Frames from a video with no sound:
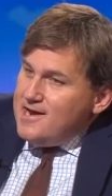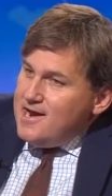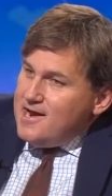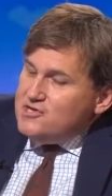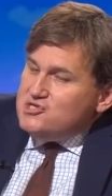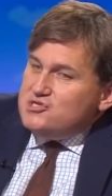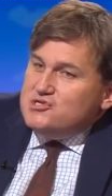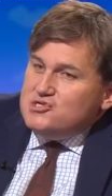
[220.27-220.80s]

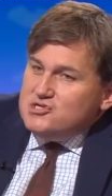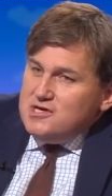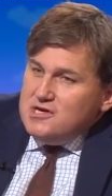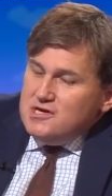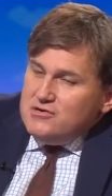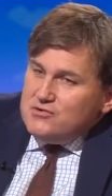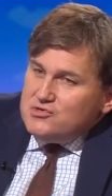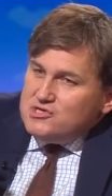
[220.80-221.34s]
And to
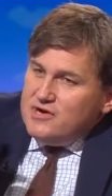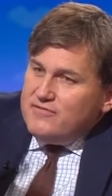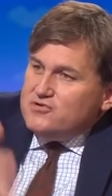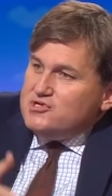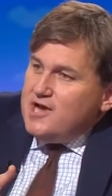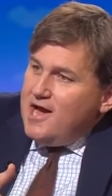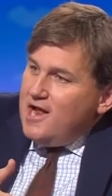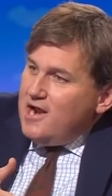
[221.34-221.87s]
see yourself
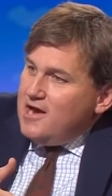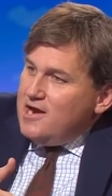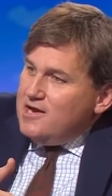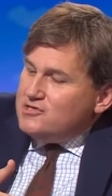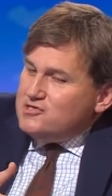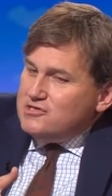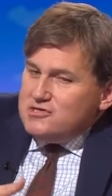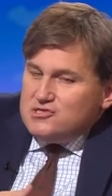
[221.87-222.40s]
as
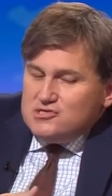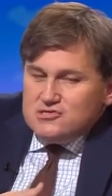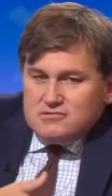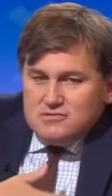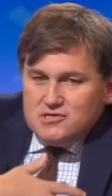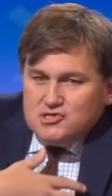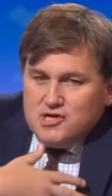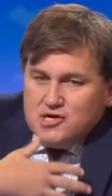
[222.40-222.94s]
allied to this
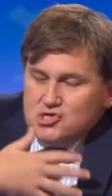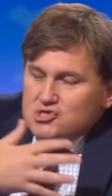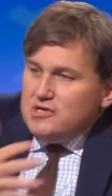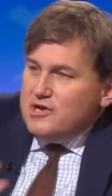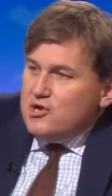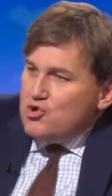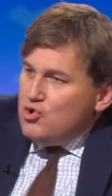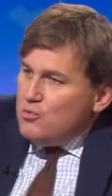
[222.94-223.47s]

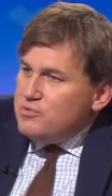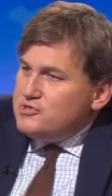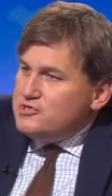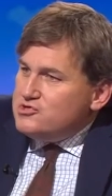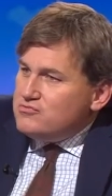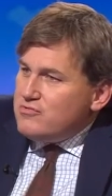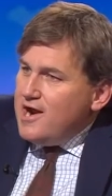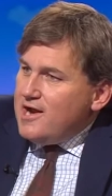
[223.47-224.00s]
essentially
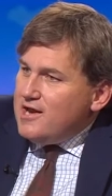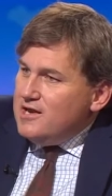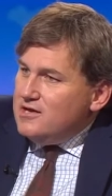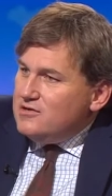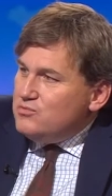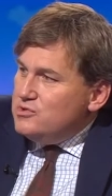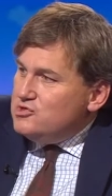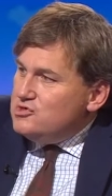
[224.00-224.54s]
corporatist
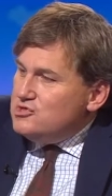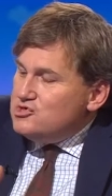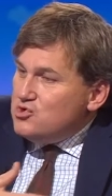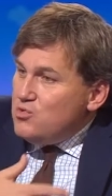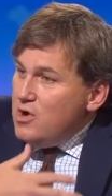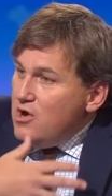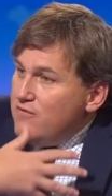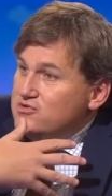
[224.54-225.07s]
racket, which is
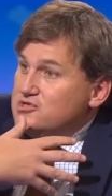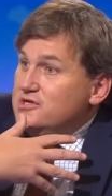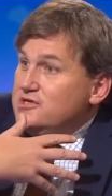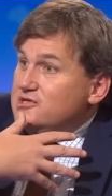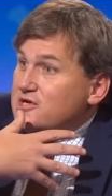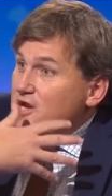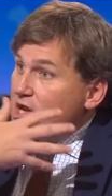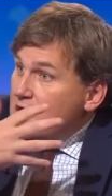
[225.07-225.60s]
quite obviously
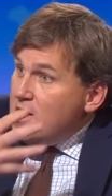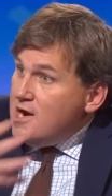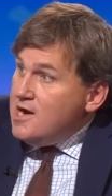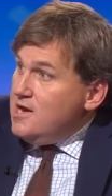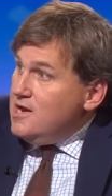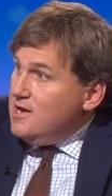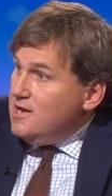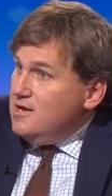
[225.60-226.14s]

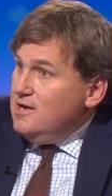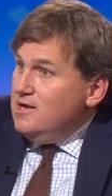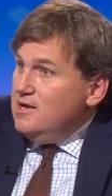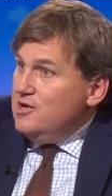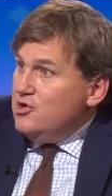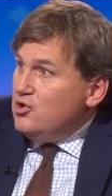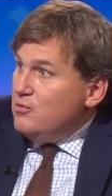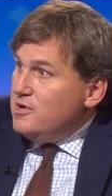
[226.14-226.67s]
declining in
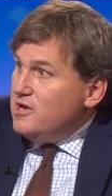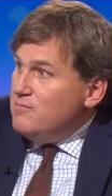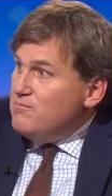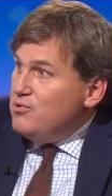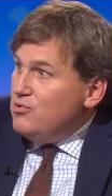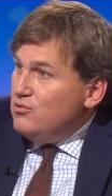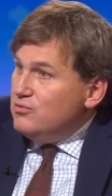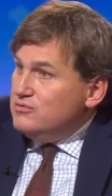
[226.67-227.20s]
economic
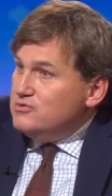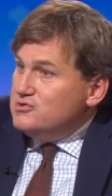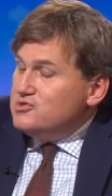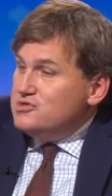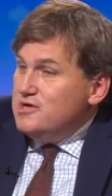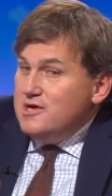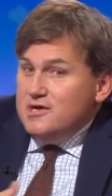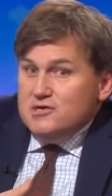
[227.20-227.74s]

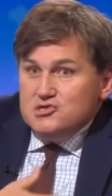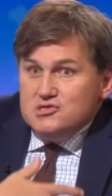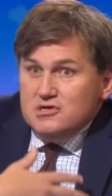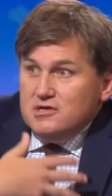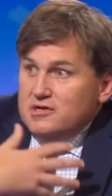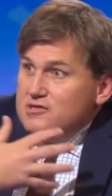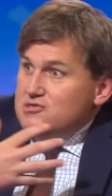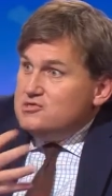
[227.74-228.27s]
importance,
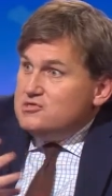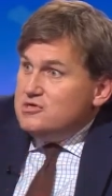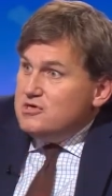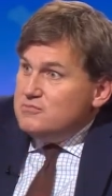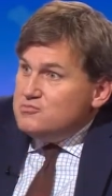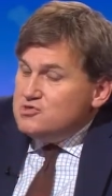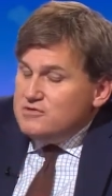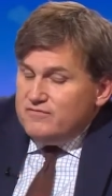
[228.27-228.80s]
certainly in
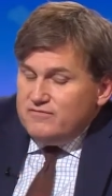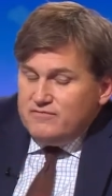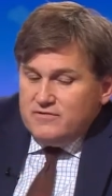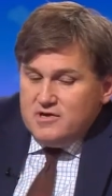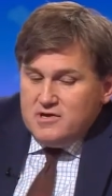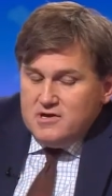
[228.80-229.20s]
terms of